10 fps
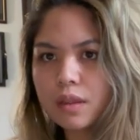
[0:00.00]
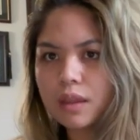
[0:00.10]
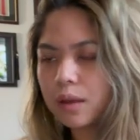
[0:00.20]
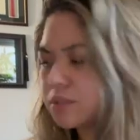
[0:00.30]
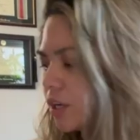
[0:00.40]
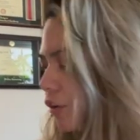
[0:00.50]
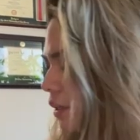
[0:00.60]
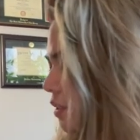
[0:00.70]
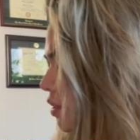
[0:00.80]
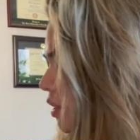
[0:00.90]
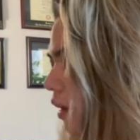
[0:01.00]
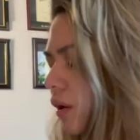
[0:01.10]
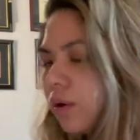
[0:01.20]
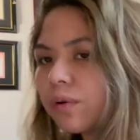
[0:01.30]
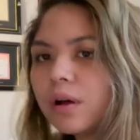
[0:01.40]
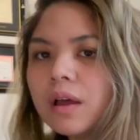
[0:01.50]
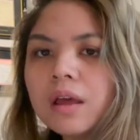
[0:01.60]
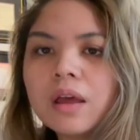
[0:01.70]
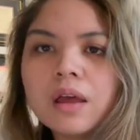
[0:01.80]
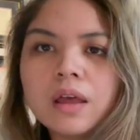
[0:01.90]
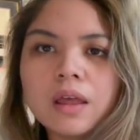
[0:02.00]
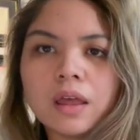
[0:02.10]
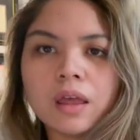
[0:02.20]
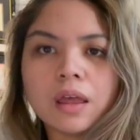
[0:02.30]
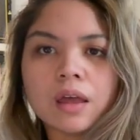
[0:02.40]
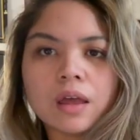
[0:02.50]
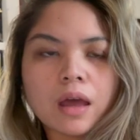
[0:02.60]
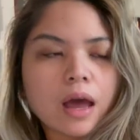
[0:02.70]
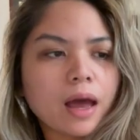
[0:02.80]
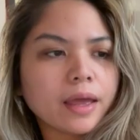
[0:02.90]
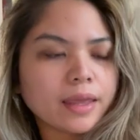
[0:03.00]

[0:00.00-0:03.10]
was hungry, so I